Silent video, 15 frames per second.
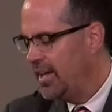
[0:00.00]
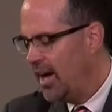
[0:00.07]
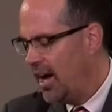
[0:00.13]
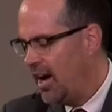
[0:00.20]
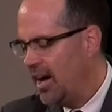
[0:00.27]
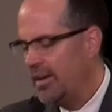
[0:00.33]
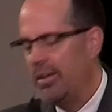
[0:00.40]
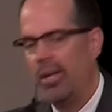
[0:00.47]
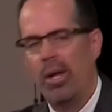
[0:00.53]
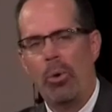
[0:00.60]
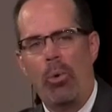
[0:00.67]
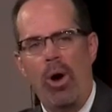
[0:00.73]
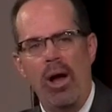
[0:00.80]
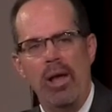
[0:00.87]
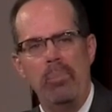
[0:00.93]
God.
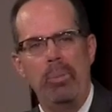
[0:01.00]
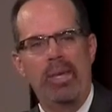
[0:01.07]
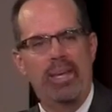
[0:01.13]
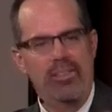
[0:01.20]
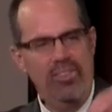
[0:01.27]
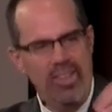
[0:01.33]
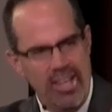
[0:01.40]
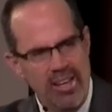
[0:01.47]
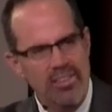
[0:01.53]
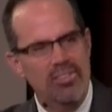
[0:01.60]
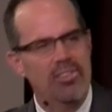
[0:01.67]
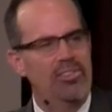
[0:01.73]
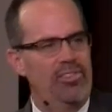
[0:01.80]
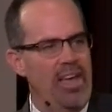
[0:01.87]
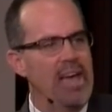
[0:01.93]
Why? Because He is
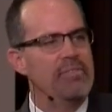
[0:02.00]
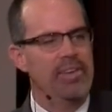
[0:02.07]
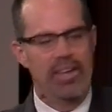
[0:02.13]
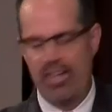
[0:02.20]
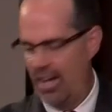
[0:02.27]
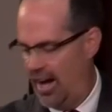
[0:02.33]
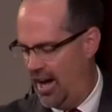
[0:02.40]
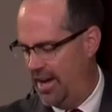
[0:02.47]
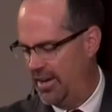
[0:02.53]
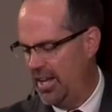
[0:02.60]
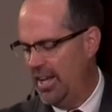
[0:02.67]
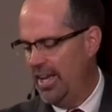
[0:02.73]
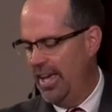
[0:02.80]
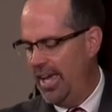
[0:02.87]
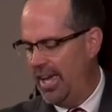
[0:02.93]
a saving God.
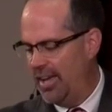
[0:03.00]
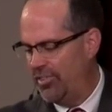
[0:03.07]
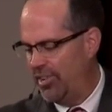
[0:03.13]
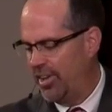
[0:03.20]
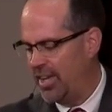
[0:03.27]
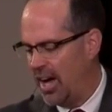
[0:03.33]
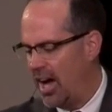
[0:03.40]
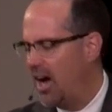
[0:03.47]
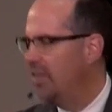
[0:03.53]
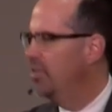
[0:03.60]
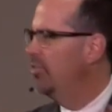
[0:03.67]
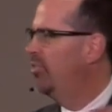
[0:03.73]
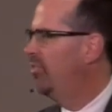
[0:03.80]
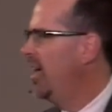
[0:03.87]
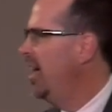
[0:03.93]
He is a God
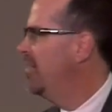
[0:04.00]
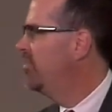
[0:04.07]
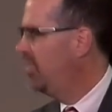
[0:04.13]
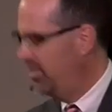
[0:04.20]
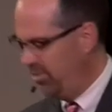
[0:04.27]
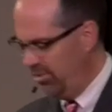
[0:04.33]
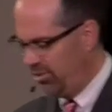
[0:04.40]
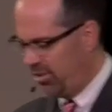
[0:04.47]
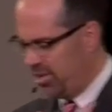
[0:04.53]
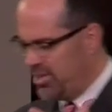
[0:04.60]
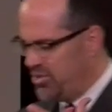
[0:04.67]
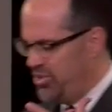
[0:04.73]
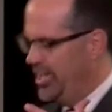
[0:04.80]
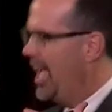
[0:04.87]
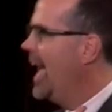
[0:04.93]
who saves. This is
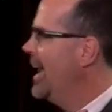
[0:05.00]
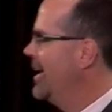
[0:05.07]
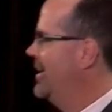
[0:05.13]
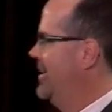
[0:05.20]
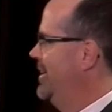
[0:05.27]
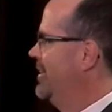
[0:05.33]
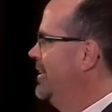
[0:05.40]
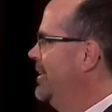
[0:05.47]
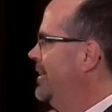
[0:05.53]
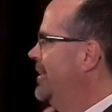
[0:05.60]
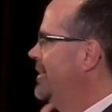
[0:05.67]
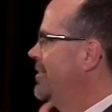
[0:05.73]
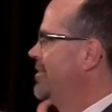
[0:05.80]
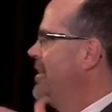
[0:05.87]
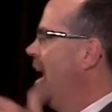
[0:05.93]
Christianity.
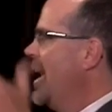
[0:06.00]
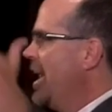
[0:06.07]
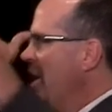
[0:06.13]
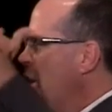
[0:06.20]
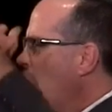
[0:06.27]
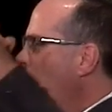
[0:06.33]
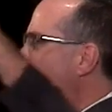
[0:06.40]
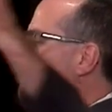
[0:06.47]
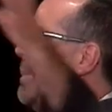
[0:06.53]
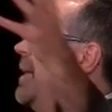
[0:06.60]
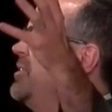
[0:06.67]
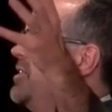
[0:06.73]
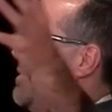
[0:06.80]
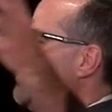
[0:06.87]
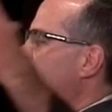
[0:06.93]
It's not, I know a
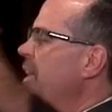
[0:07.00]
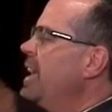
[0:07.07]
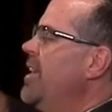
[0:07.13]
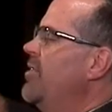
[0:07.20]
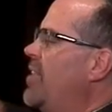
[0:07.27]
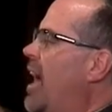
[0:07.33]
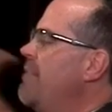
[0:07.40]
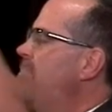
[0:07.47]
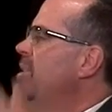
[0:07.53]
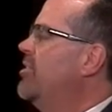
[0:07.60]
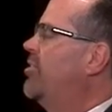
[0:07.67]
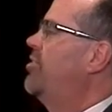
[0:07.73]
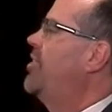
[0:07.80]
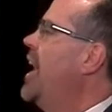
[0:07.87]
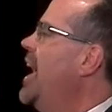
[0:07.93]
bunch of things, I've been
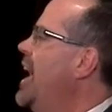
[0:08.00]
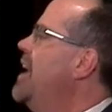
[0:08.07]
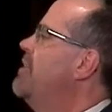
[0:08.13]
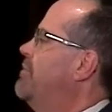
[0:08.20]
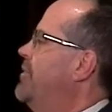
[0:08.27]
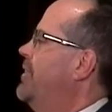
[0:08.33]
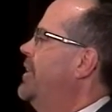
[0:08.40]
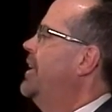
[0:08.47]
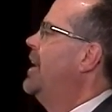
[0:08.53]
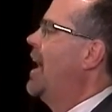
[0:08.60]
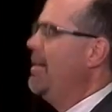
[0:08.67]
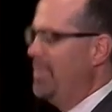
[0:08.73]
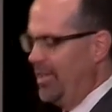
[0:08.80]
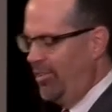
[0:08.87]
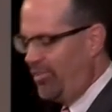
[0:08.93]
saved.
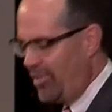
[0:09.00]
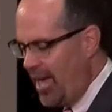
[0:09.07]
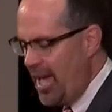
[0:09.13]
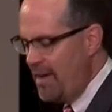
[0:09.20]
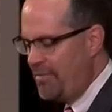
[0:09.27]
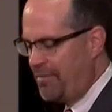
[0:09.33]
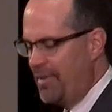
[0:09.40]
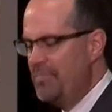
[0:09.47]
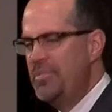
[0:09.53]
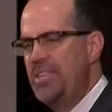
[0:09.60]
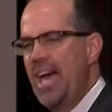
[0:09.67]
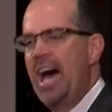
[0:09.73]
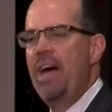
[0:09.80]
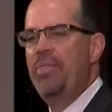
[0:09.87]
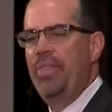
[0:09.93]
I've been saved from
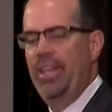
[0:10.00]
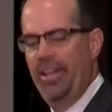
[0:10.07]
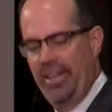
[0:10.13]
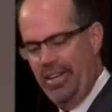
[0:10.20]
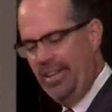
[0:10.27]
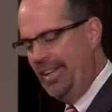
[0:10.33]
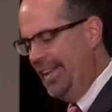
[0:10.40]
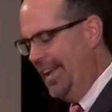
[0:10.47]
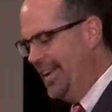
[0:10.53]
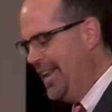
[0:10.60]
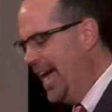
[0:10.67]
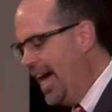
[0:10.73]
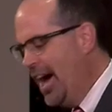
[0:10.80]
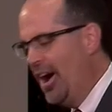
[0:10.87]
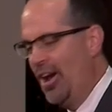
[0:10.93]
death and, and
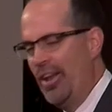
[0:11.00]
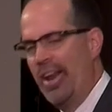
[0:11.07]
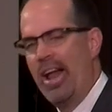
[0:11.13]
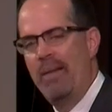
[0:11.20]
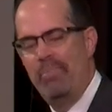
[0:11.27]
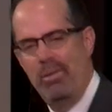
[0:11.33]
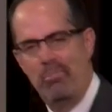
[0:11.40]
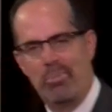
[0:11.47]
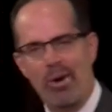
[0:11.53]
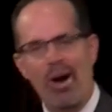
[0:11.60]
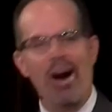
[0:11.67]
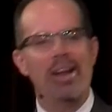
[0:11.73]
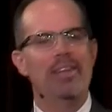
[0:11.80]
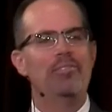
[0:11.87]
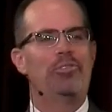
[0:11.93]
hell, and I've been
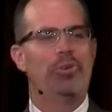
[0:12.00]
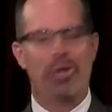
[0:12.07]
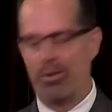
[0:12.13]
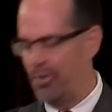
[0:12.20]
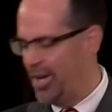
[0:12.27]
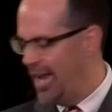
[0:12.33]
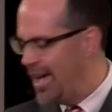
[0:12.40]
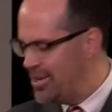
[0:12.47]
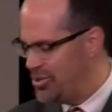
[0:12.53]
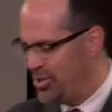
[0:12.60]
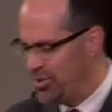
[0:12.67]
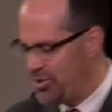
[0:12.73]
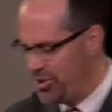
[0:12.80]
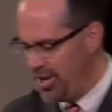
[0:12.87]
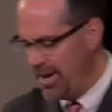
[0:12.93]
brought into a
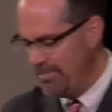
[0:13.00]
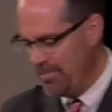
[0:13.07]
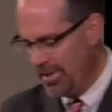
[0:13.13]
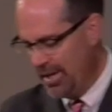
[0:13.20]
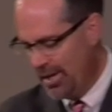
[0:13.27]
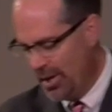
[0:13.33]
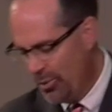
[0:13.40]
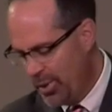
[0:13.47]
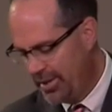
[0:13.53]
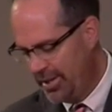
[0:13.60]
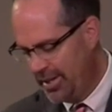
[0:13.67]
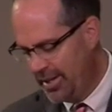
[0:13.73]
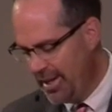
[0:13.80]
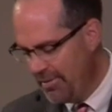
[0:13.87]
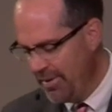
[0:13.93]
relationship with the
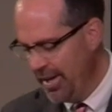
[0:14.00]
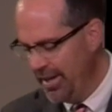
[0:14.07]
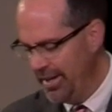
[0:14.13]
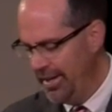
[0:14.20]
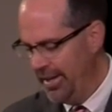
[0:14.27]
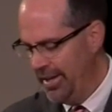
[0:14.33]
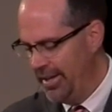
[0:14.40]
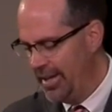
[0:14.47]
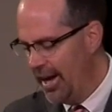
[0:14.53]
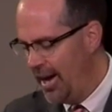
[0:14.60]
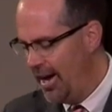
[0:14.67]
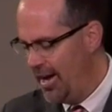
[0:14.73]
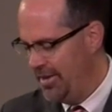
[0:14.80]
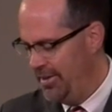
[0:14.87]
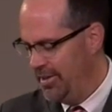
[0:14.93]
living
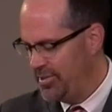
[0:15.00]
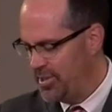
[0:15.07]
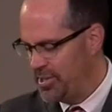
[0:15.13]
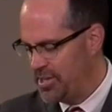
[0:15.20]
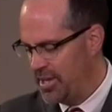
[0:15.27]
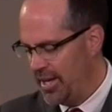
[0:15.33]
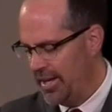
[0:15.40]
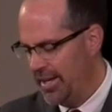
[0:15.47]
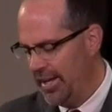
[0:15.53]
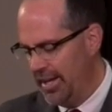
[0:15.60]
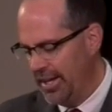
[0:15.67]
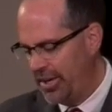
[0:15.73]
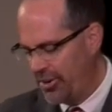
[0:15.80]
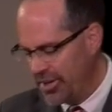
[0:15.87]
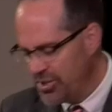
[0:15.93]
God. This is the
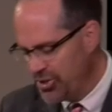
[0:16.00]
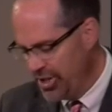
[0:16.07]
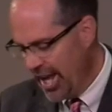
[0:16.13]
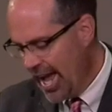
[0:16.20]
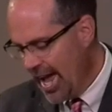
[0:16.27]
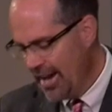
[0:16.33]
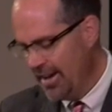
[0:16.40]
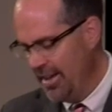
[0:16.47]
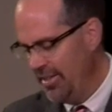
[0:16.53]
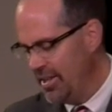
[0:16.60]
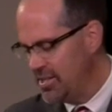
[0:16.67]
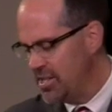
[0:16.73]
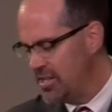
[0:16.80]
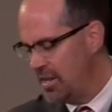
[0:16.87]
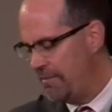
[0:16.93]
Christianity,
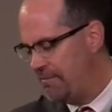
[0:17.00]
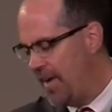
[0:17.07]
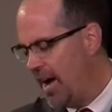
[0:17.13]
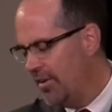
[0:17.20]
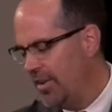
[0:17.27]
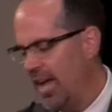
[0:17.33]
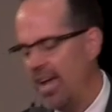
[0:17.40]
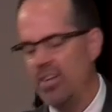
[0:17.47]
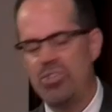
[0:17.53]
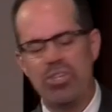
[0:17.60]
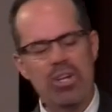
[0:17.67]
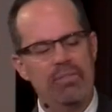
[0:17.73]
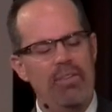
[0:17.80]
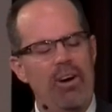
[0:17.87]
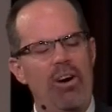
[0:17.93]
this is the
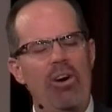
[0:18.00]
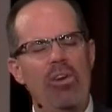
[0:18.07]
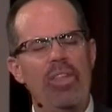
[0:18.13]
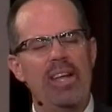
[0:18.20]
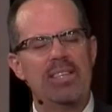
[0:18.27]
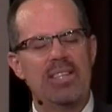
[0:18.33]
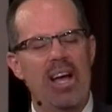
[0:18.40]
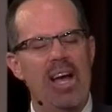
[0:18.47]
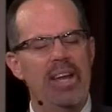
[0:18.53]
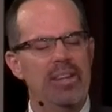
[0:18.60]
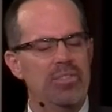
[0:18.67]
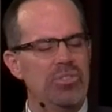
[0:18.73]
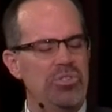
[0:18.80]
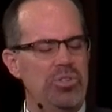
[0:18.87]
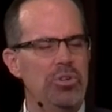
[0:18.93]
foundation of all that
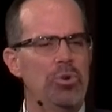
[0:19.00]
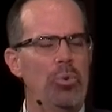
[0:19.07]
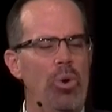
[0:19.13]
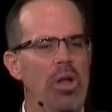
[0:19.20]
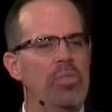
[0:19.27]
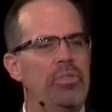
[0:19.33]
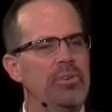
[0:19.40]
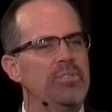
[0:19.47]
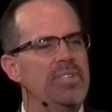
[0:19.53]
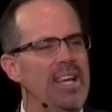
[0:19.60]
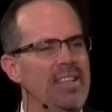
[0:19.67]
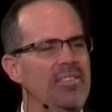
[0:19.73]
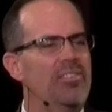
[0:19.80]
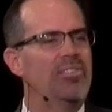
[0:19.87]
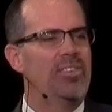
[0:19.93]
Titus 2 1 through
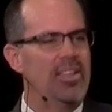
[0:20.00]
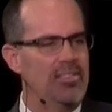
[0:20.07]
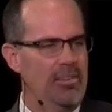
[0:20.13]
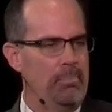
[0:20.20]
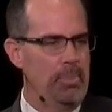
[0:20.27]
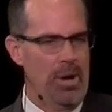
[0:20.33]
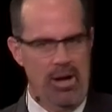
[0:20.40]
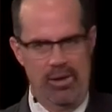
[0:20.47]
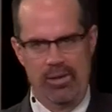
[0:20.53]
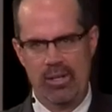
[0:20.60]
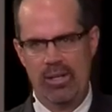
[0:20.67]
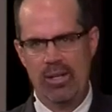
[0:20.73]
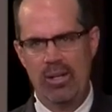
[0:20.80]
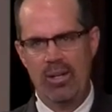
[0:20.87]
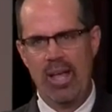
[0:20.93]
10 sits upon.
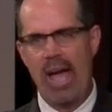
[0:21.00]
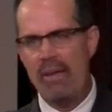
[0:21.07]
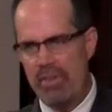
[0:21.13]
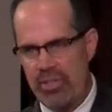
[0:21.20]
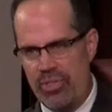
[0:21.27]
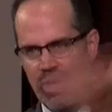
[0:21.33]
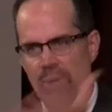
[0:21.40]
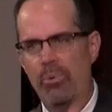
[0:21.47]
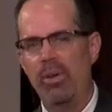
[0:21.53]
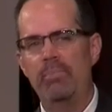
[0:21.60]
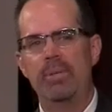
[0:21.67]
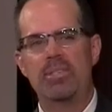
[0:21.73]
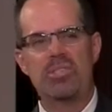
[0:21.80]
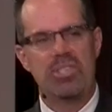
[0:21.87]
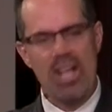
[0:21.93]
Everything we've
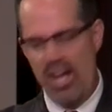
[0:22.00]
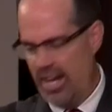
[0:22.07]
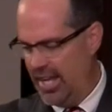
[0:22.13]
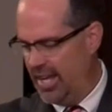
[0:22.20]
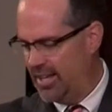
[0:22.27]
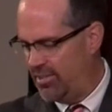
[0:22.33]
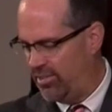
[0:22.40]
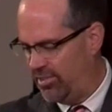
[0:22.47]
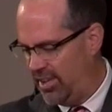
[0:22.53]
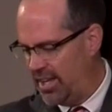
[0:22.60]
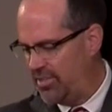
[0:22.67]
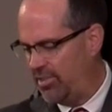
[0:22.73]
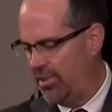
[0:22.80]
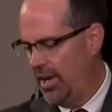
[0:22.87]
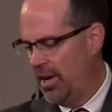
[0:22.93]
been studying, it
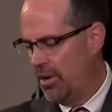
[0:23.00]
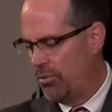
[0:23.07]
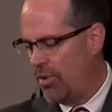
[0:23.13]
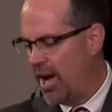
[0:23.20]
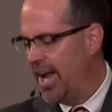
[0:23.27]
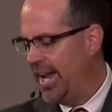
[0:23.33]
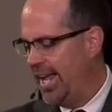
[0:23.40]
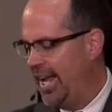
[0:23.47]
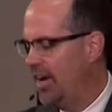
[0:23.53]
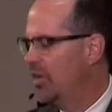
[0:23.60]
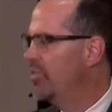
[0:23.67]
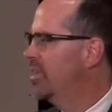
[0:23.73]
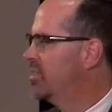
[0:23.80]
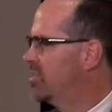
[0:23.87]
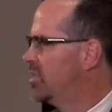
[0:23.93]
sits right here.
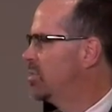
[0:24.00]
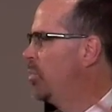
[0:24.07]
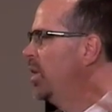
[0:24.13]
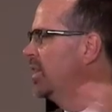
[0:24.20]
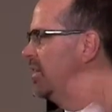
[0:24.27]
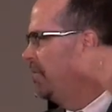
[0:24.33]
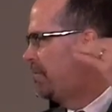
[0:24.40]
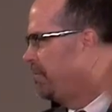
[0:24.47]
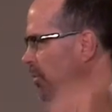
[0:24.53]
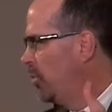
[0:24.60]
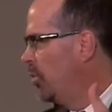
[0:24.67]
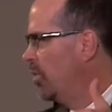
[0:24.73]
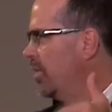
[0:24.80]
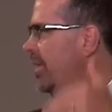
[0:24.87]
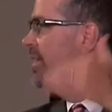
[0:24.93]
This is what the
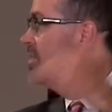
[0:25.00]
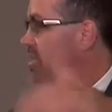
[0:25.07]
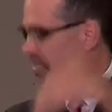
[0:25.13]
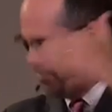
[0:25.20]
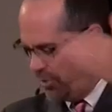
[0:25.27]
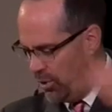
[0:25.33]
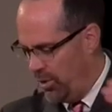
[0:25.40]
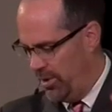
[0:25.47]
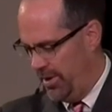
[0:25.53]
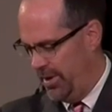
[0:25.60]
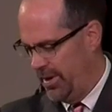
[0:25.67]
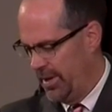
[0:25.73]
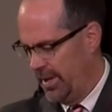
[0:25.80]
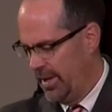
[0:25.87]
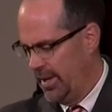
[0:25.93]
for is for.
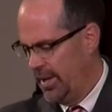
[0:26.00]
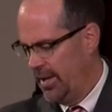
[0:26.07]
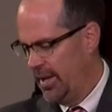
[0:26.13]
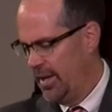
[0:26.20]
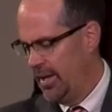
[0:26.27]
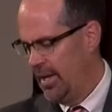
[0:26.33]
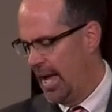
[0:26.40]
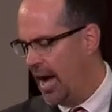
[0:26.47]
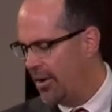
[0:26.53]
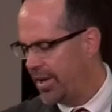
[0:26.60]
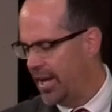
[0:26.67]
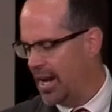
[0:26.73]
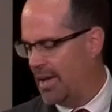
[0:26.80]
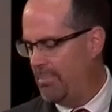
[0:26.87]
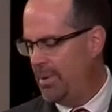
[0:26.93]
How
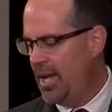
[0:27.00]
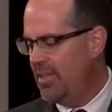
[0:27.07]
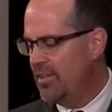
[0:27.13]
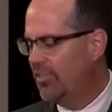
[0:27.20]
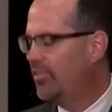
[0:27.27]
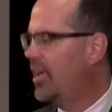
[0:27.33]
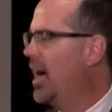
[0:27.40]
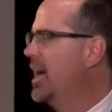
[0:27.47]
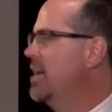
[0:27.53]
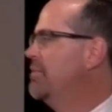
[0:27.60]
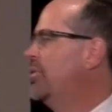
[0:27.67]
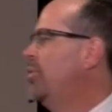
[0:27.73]
can I be this kind of